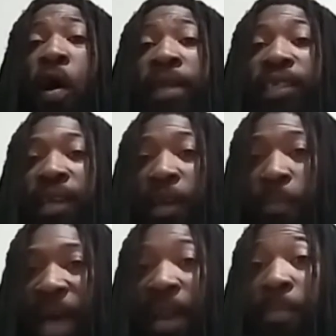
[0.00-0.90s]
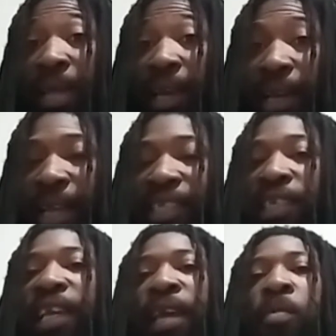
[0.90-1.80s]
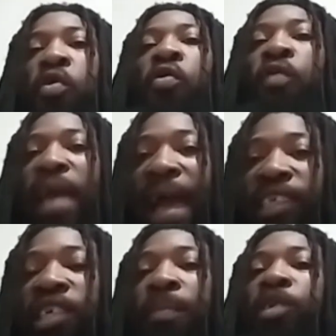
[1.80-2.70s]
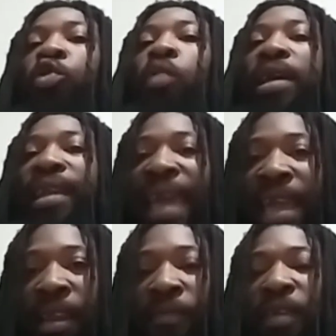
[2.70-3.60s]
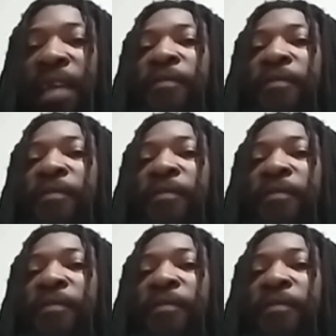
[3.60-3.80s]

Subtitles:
Rh incompatibility is a chemical reaction between native